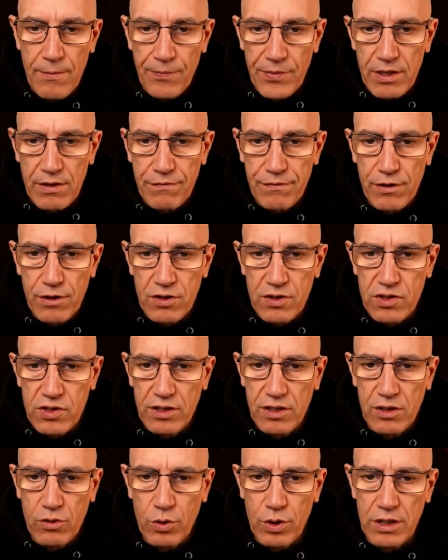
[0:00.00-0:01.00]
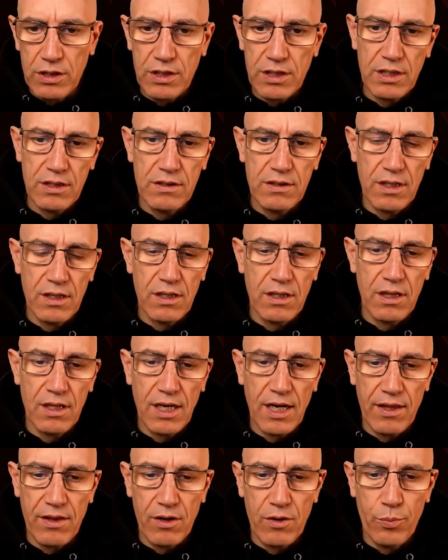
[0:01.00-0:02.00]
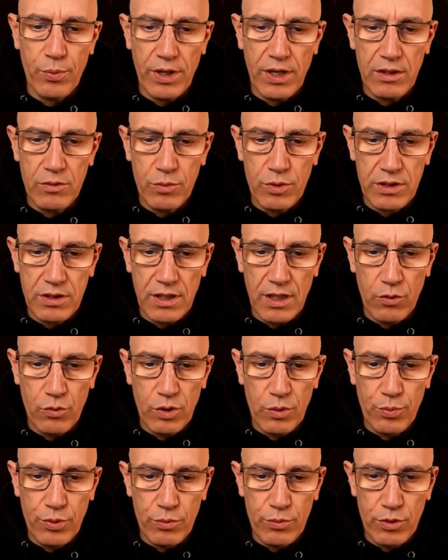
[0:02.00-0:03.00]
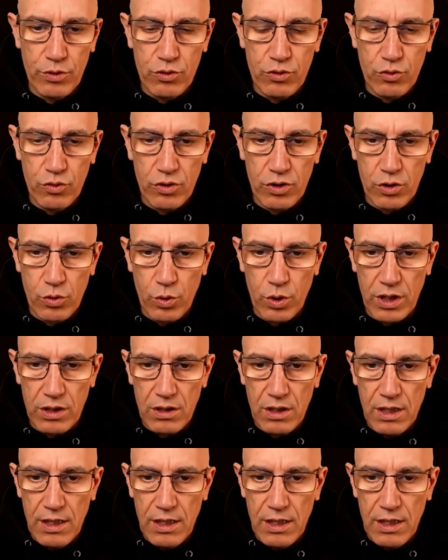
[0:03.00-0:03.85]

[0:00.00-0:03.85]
Of course, the queen can take the other pawn, but now we promote to the queen.